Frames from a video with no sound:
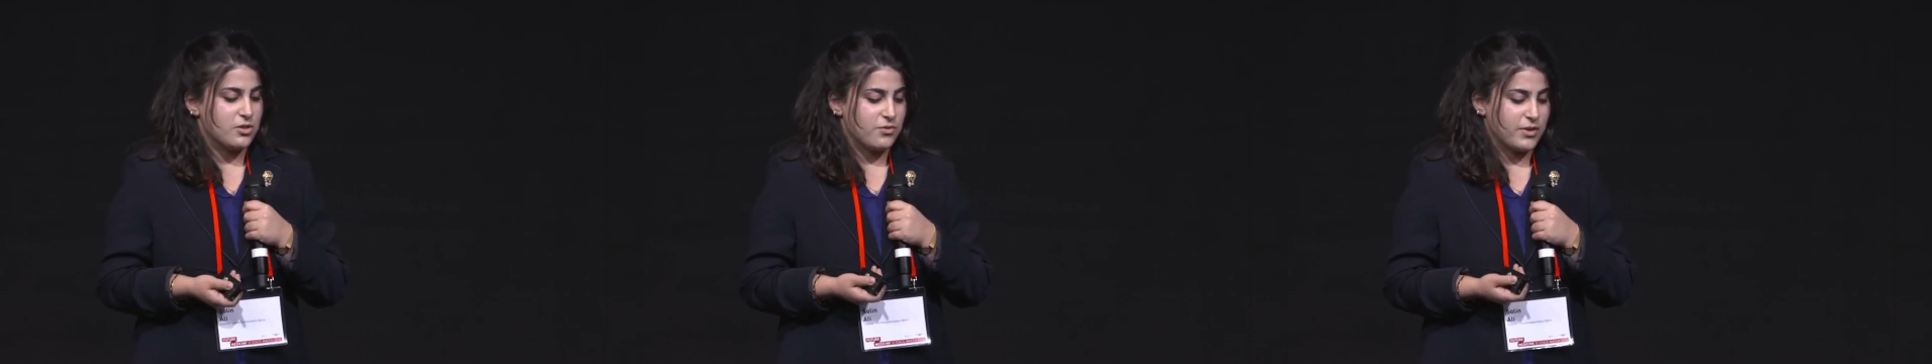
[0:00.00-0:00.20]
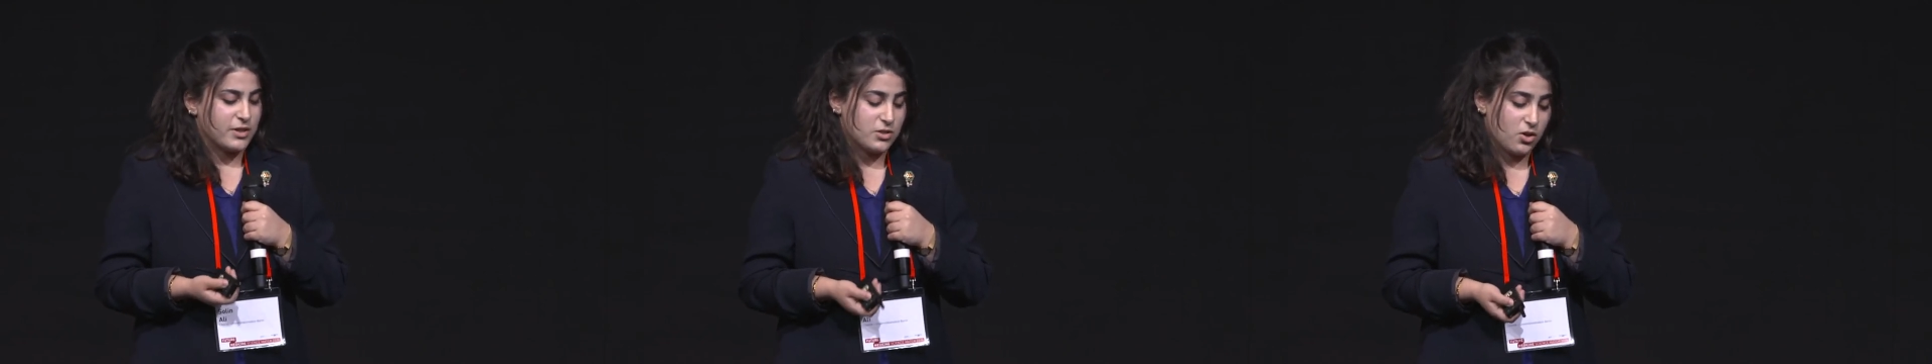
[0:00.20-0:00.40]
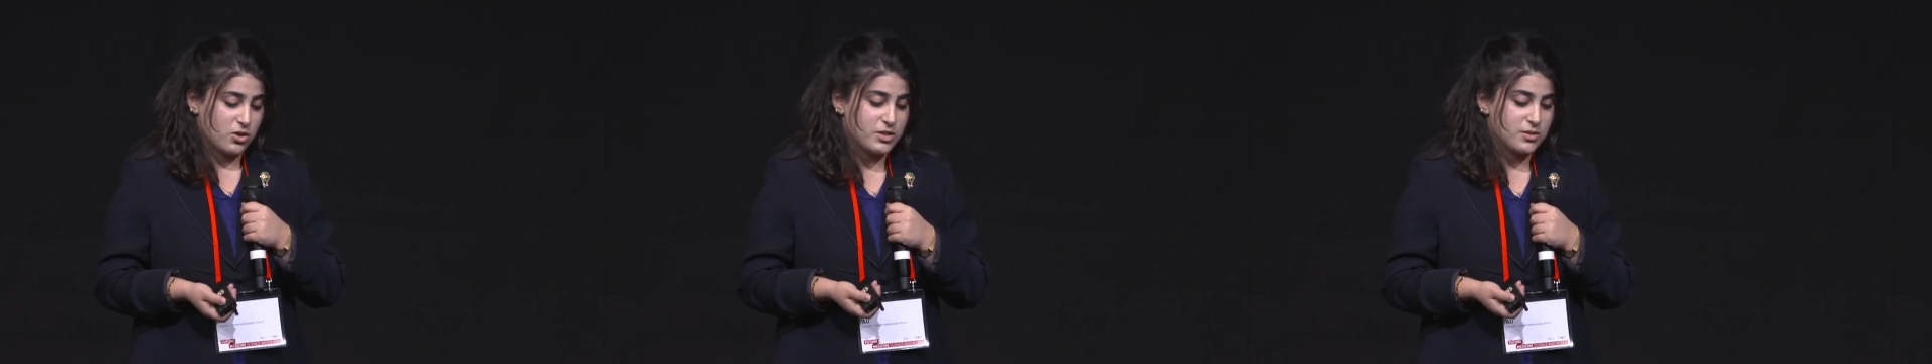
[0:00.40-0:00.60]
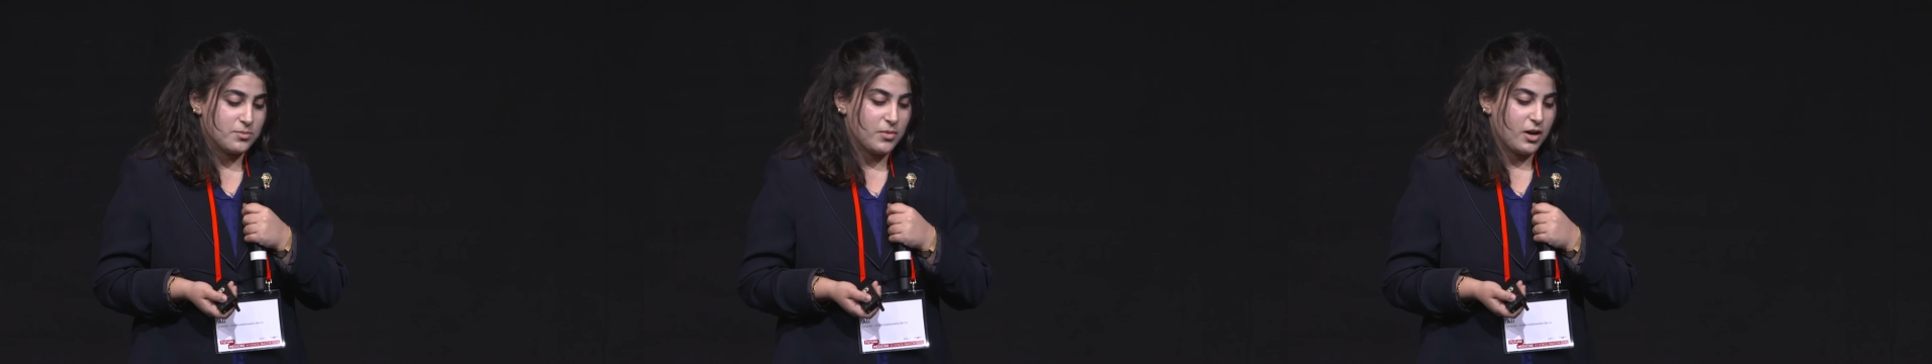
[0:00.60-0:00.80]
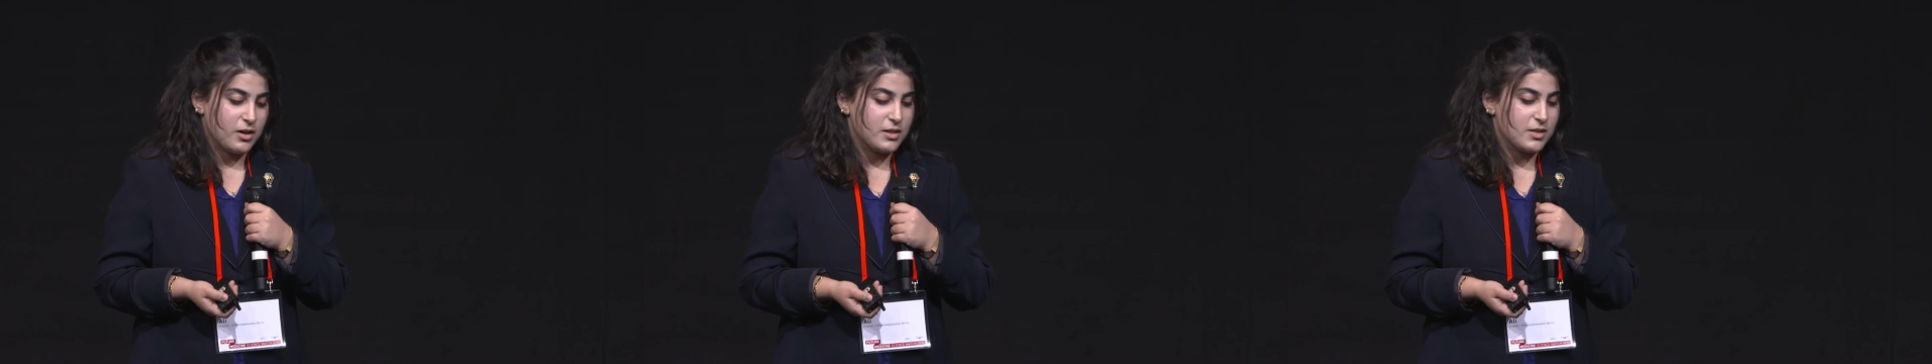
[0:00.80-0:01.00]
of exhaustion
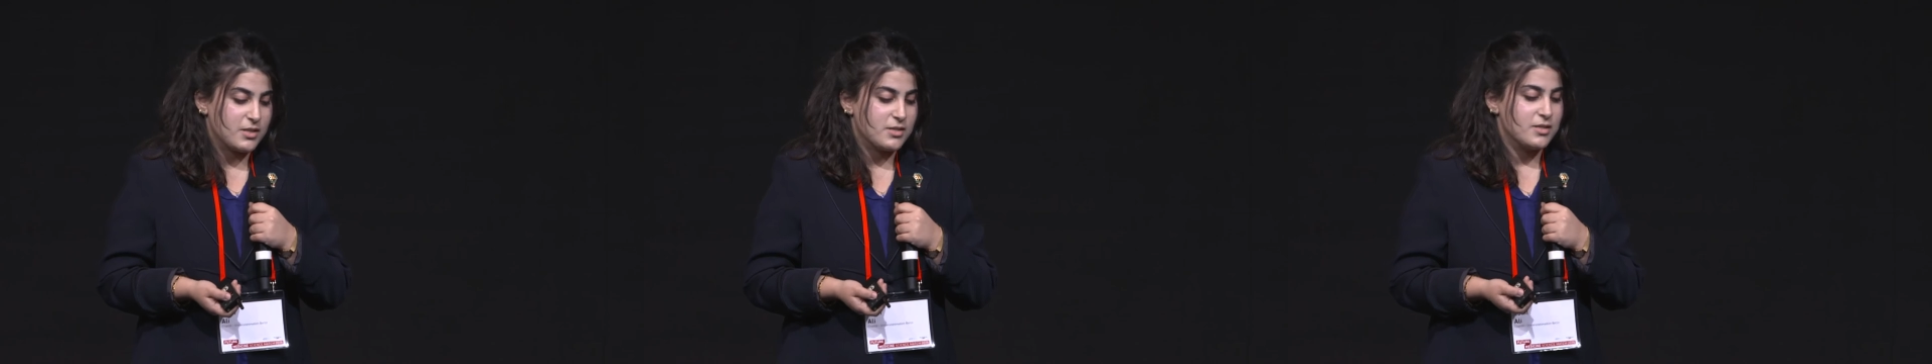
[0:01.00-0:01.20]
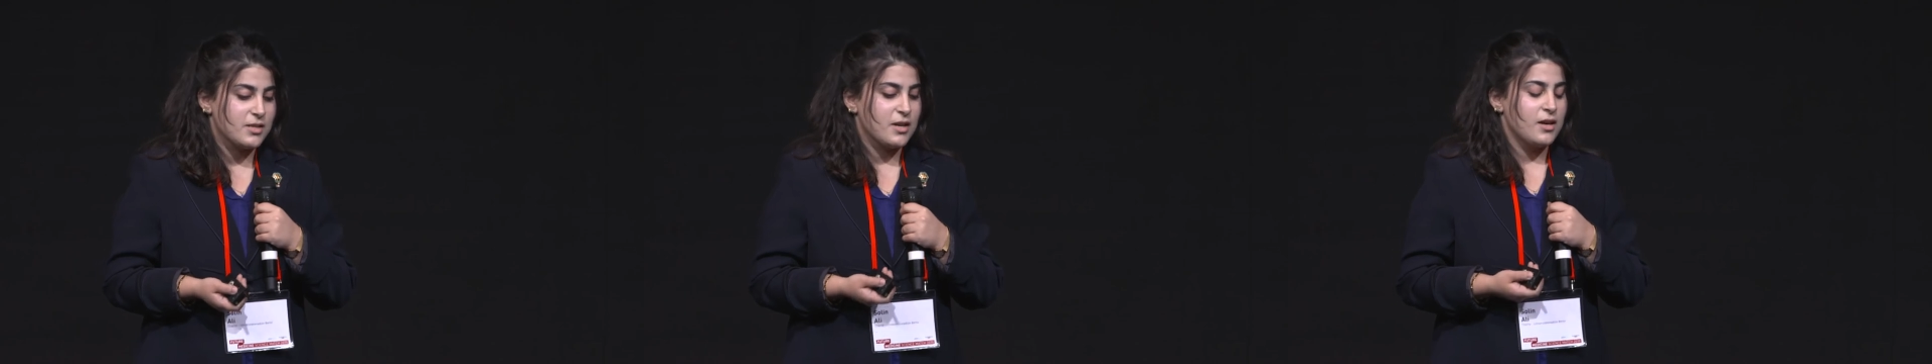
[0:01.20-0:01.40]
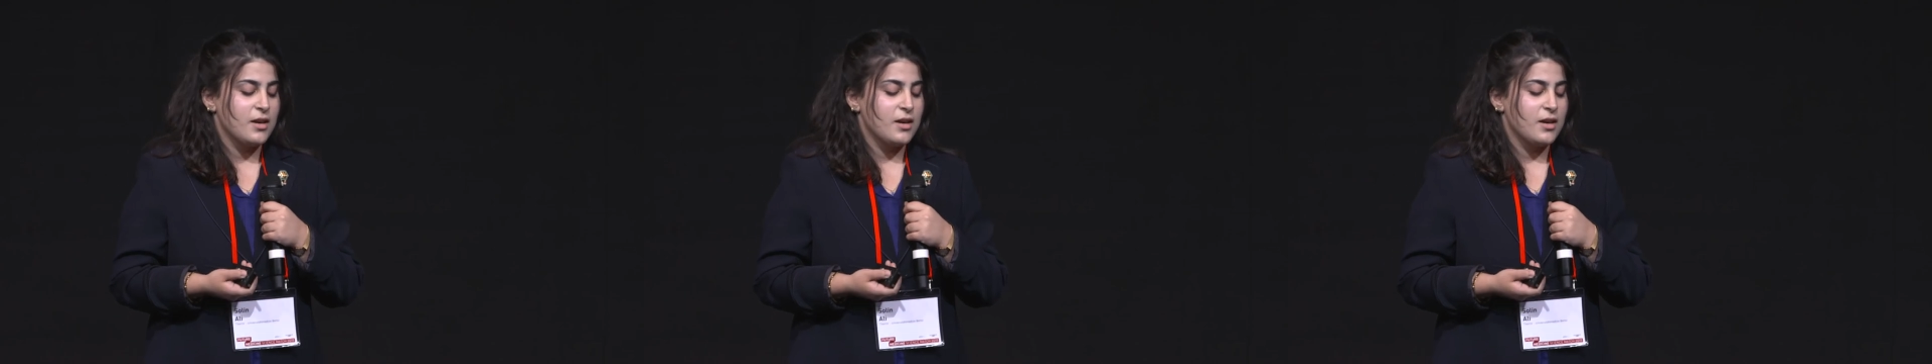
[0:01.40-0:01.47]
markers.